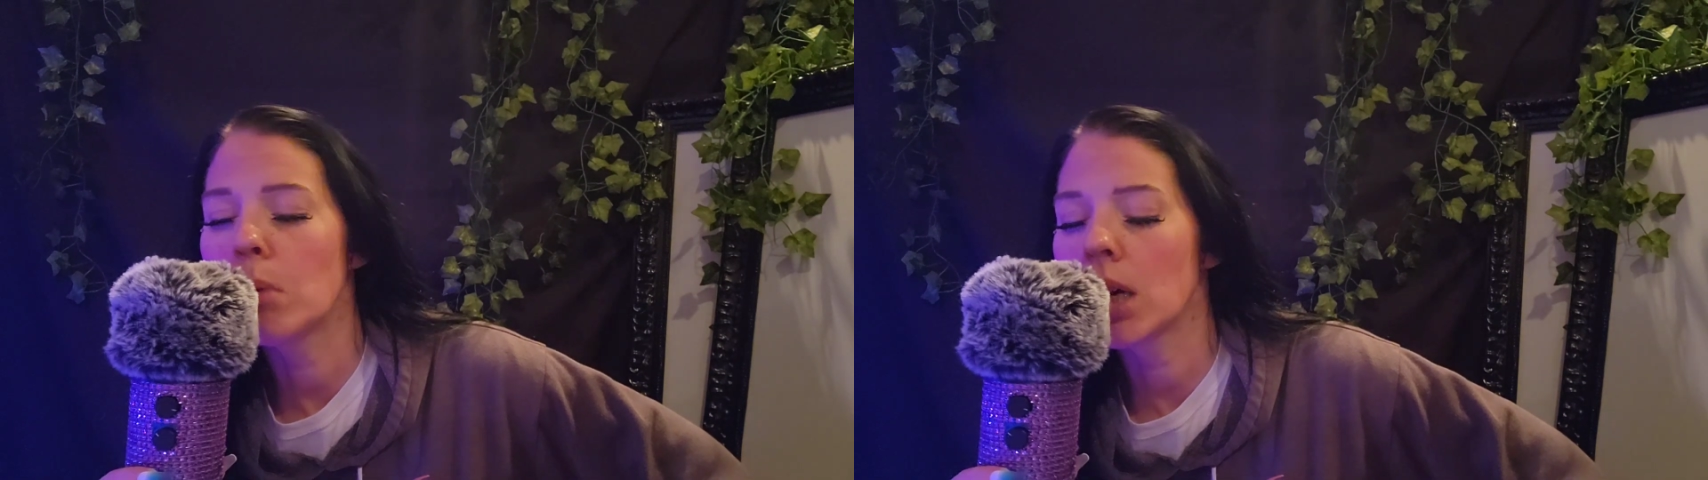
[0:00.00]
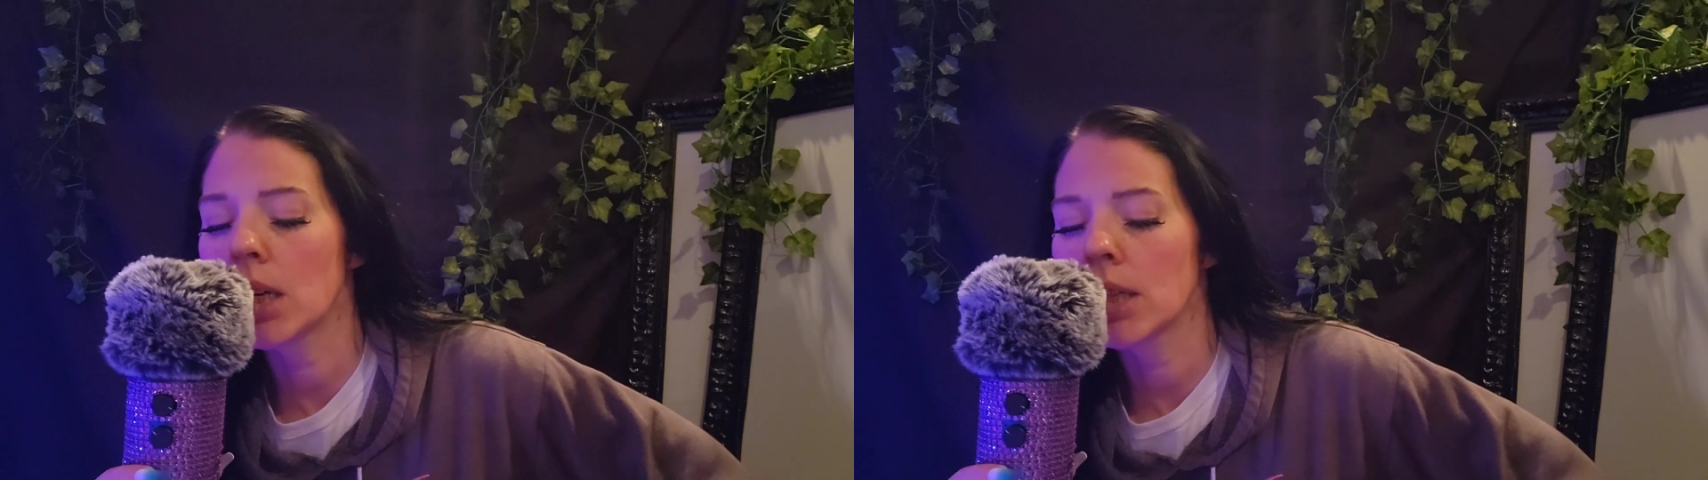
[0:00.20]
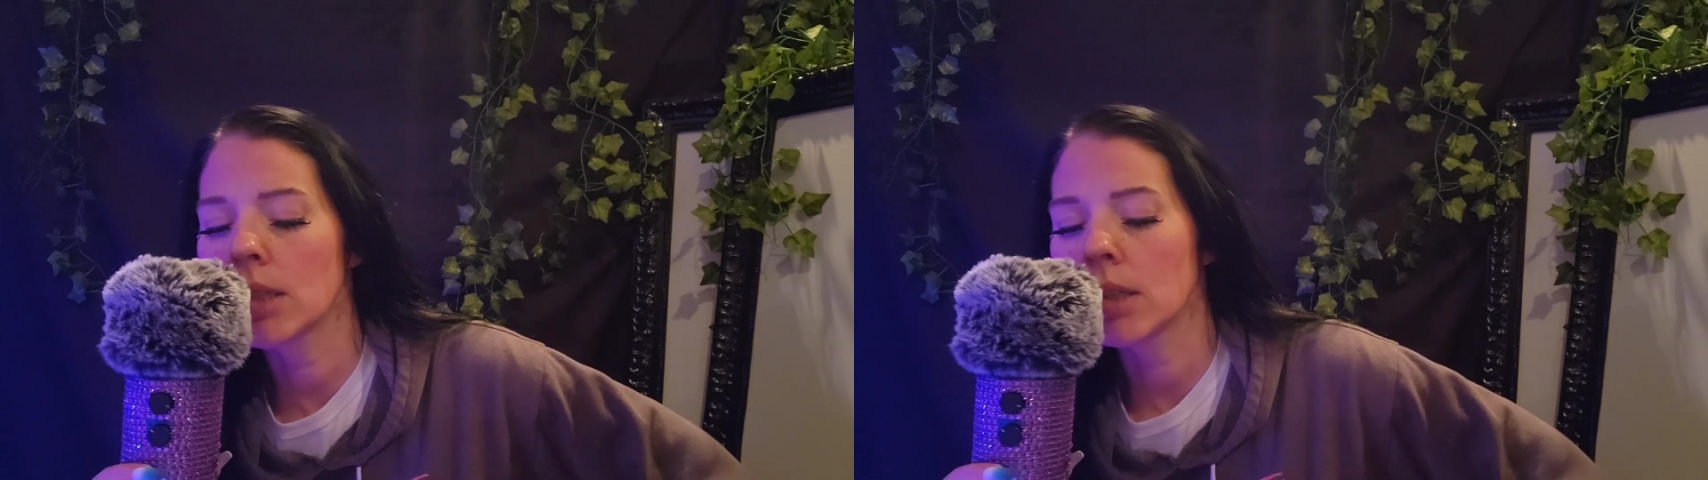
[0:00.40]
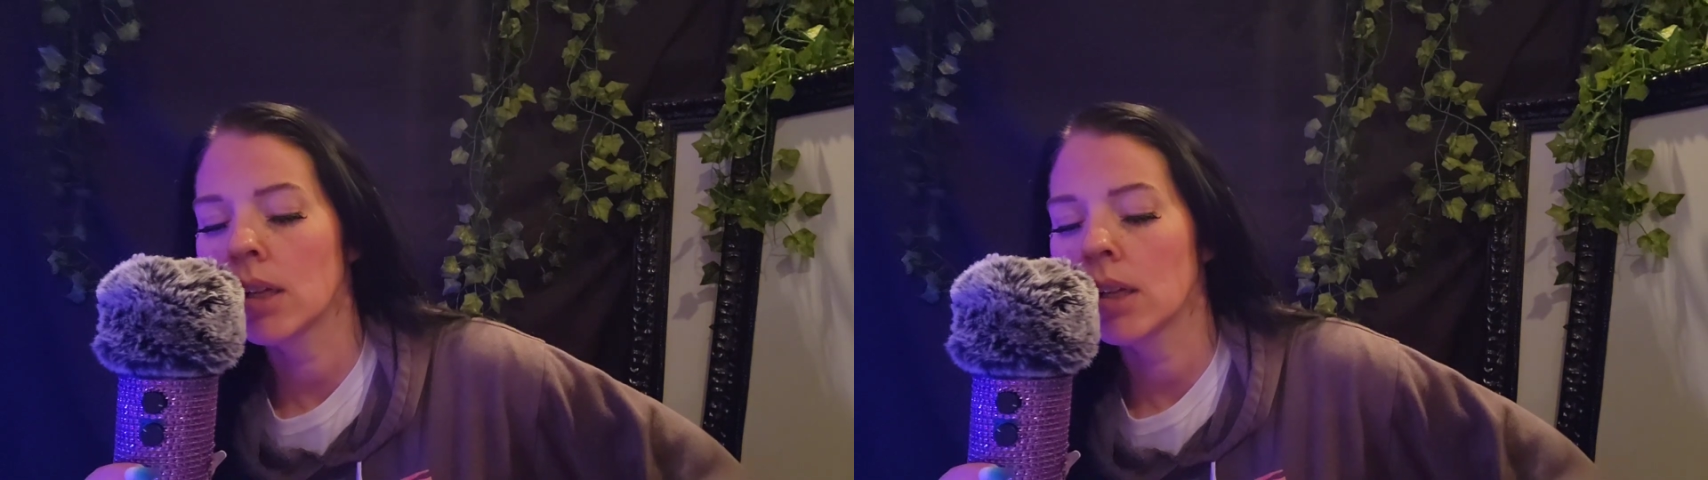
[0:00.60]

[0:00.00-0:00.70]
but